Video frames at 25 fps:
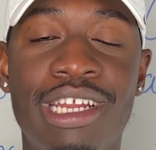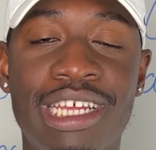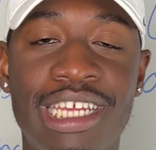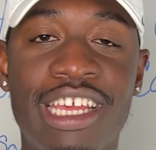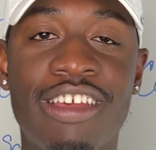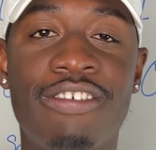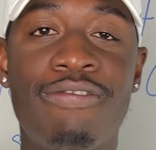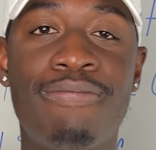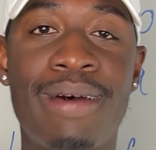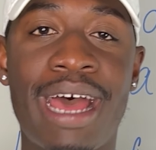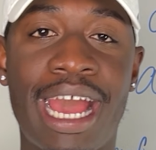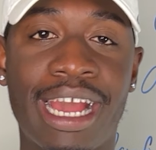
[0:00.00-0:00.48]
to
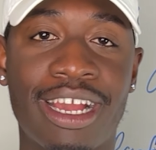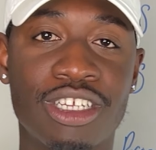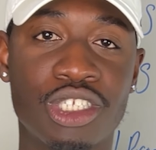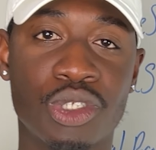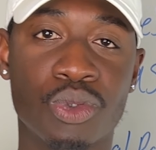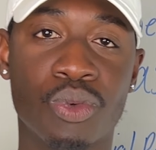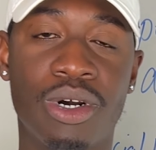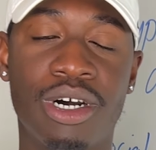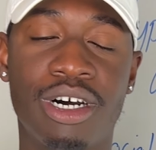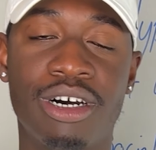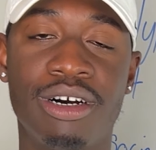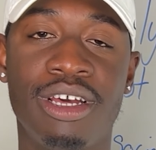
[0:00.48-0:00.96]
give back as
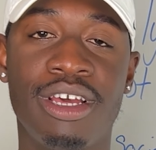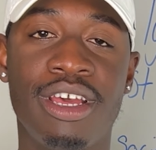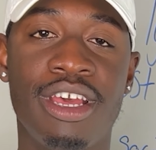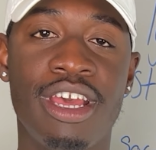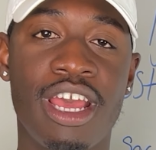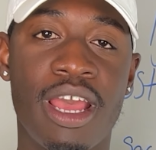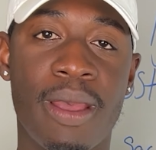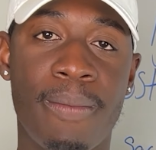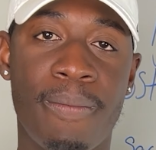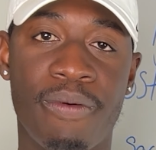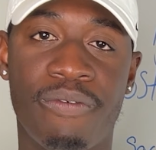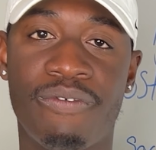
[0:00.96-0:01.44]
well
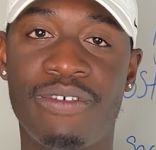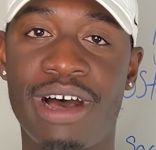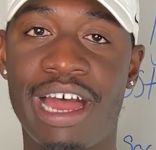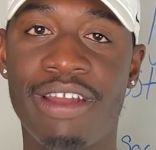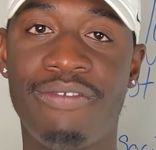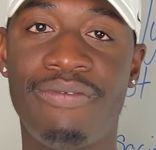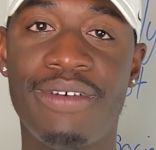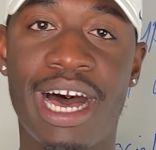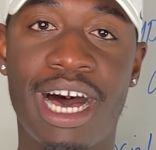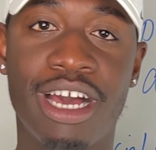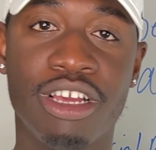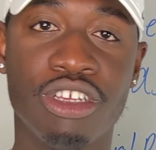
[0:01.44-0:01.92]
and provide
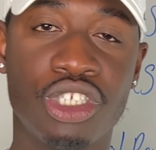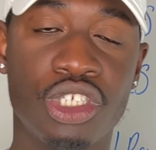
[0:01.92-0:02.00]
value.